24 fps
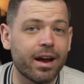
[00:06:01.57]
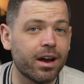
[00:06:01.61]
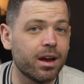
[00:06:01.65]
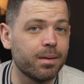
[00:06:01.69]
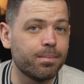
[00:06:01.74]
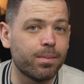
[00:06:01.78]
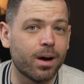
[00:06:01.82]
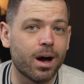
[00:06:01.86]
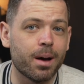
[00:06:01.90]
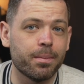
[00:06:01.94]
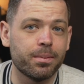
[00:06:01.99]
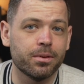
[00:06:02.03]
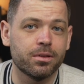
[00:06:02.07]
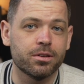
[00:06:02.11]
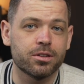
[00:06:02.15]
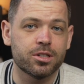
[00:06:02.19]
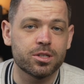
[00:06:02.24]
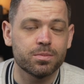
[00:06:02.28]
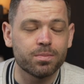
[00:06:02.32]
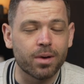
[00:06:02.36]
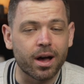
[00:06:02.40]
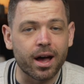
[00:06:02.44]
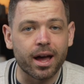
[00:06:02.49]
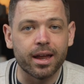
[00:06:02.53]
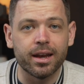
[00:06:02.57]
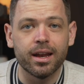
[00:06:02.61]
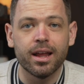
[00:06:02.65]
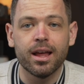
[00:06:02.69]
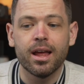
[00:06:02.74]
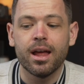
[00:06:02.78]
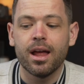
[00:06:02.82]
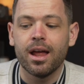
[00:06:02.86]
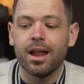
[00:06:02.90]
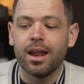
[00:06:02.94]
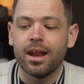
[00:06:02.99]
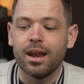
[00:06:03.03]
very popular spot.
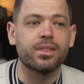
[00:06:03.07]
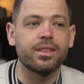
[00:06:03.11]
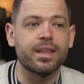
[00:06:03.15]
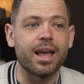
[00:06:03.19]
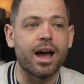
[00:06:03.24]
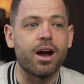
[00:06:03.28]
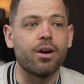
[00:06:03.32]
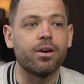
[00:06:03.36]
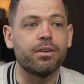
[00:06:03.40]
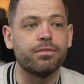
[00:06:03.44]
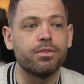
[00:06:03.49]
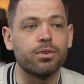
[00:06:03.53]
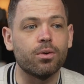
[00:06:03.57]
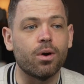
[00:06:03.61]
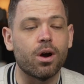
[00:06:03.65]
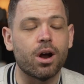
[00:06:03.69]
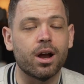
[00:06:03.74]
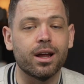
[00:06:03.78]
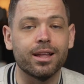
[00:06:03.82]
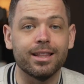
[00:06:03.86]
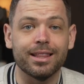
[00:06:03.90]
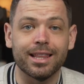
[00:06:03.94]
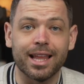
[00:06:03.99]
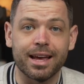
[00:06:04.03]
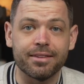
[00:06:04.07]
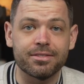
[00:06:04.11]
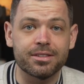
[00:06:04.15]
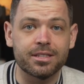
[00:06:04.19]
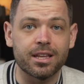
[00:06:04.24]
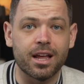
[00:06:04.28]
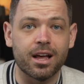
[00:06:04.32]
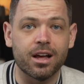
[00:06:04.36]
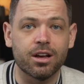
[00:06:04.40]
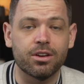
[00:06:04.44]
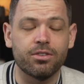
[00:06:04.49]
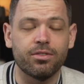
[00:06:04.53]
Now, if you are a
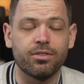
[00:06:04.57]
lifestyle